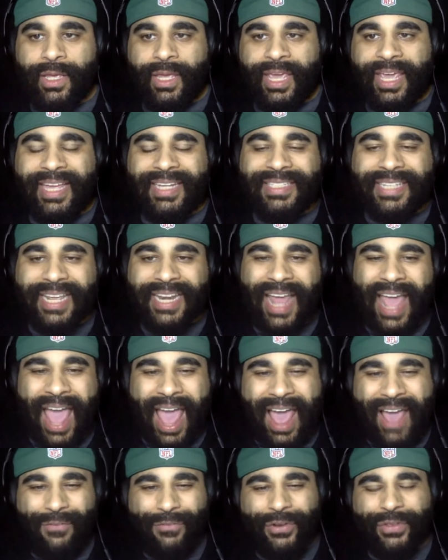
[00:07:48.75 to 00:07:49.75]
He did
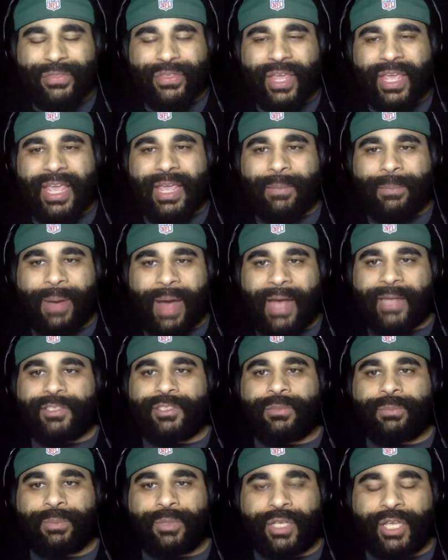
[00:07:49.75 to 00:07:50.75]
everything he
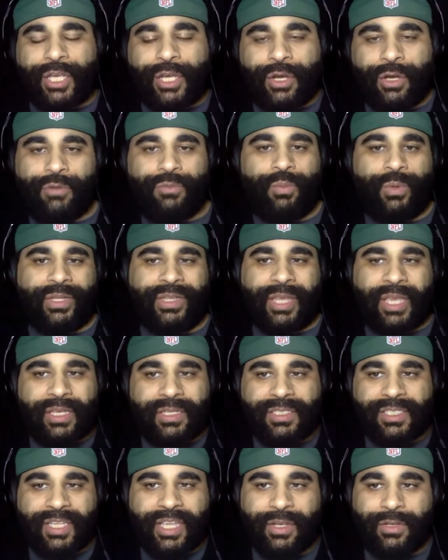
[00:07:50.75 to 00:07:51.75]
possibly could with
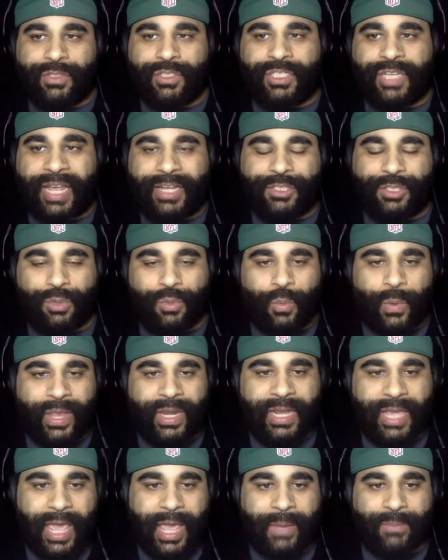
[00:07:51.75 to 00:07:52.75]
his skill set to
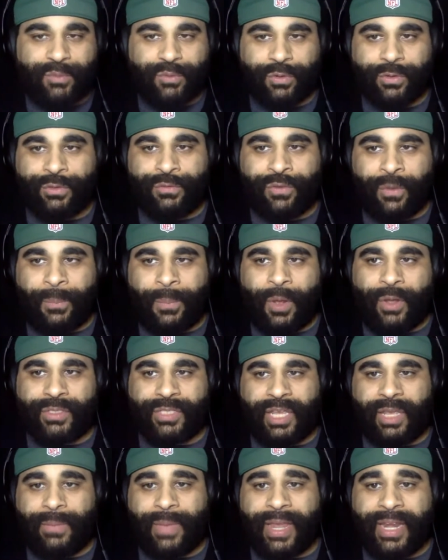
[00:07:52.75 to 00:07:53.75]
win games for his football
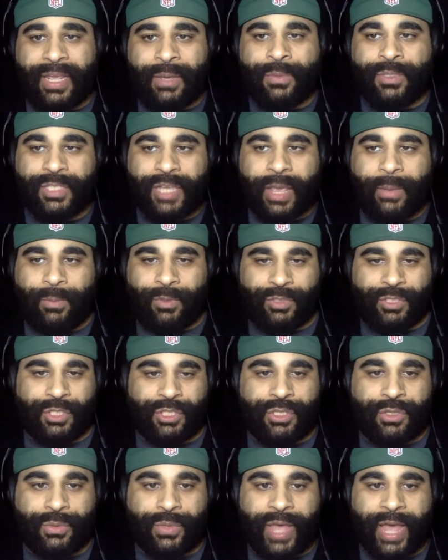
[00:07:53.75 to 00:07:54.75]
team, and he was able to
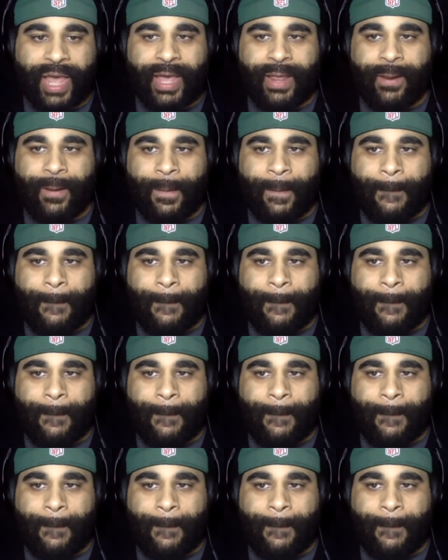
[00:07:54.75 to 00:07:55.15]
do that.